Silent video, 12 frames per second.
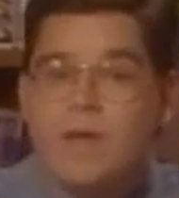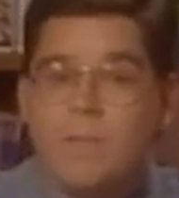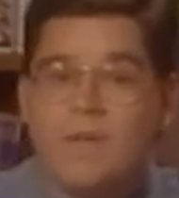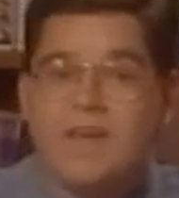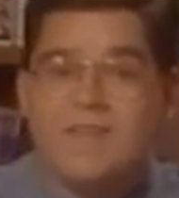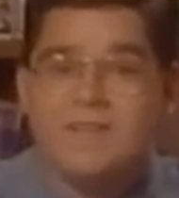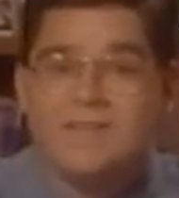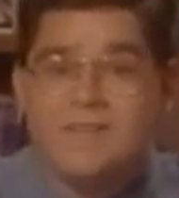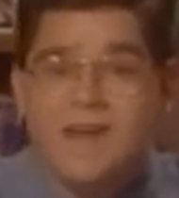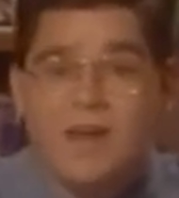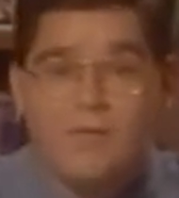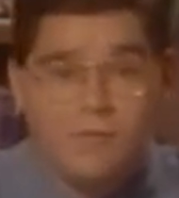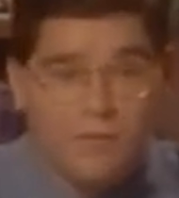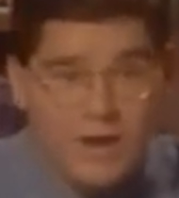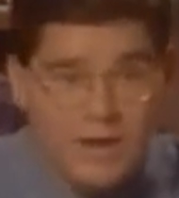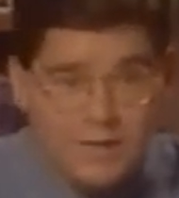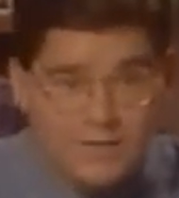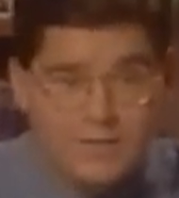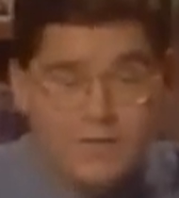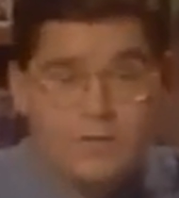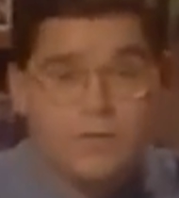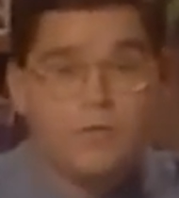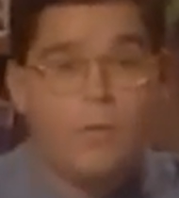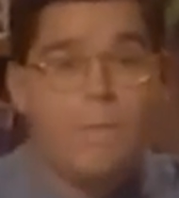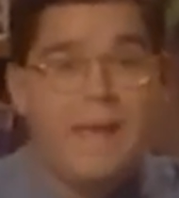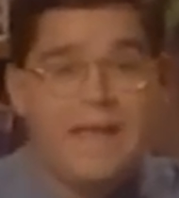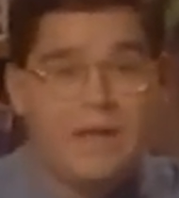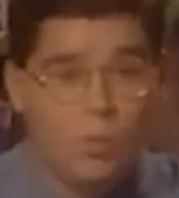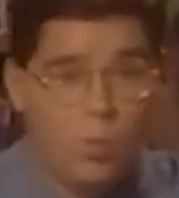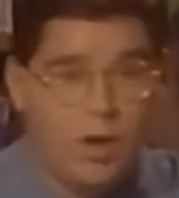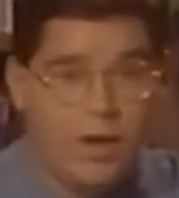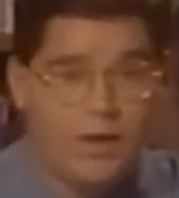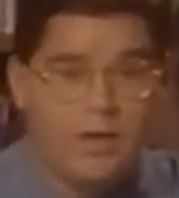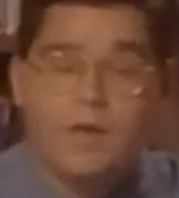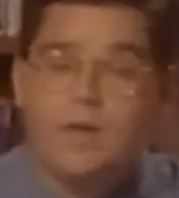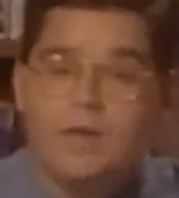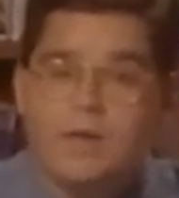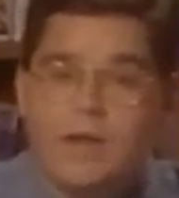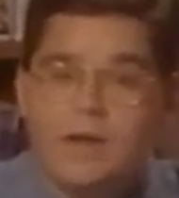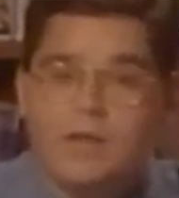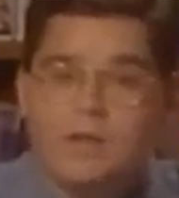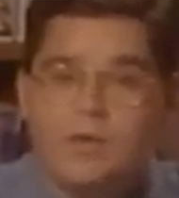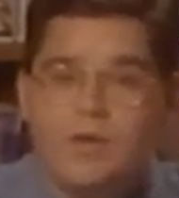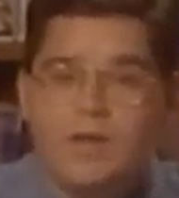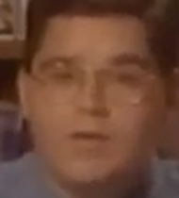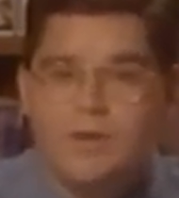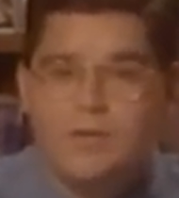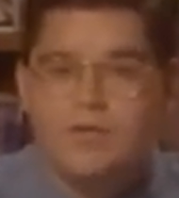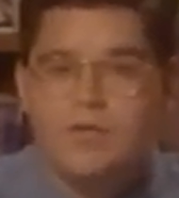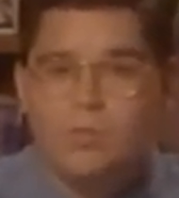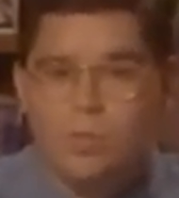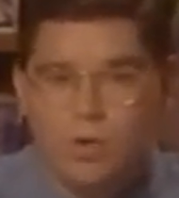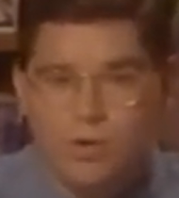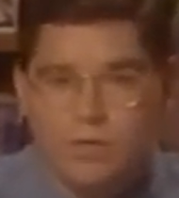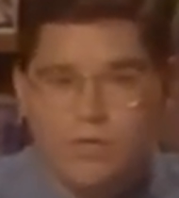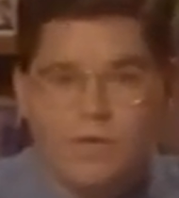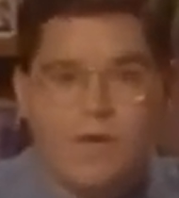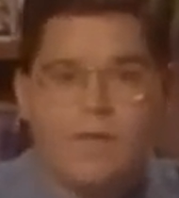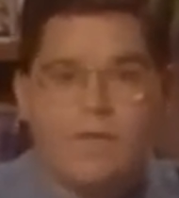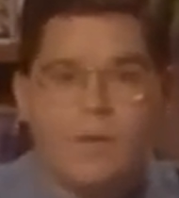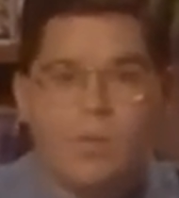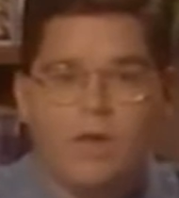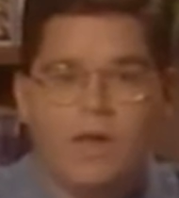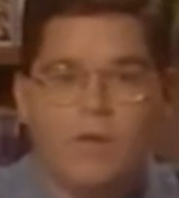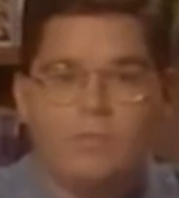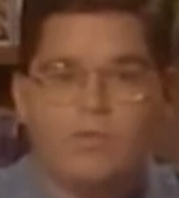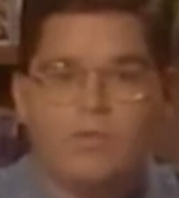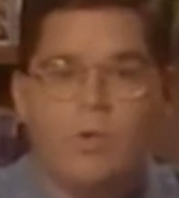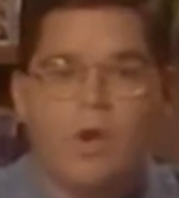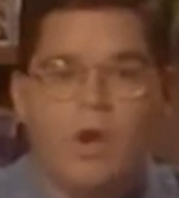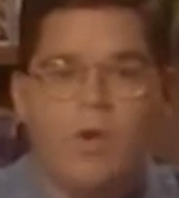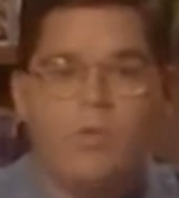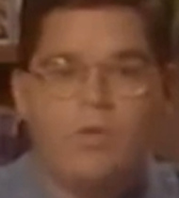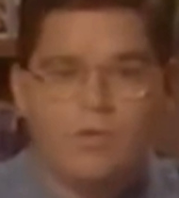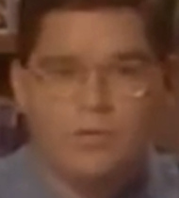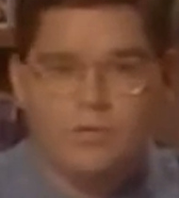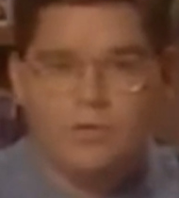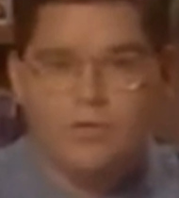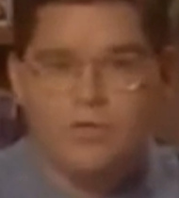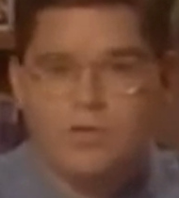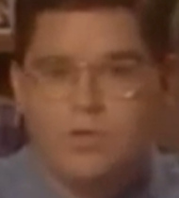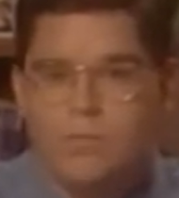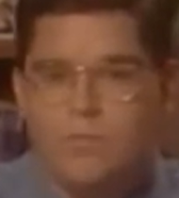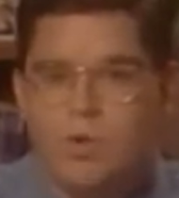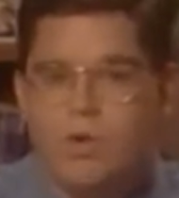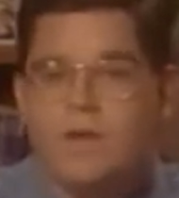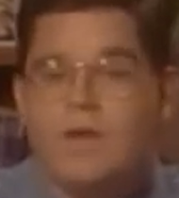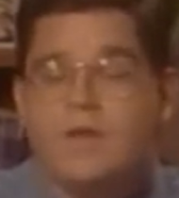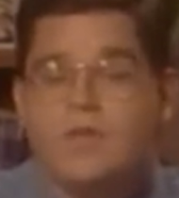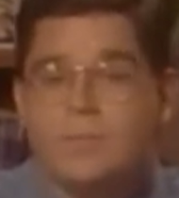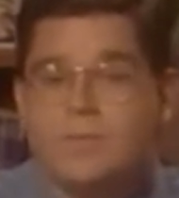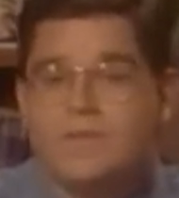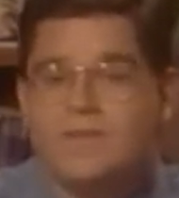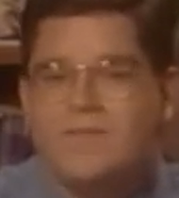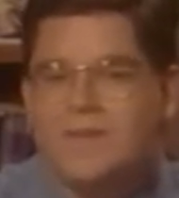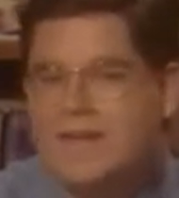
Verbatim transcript: because it's not a phrase, so make it one. Include additional words that will help to hone your search to a more specific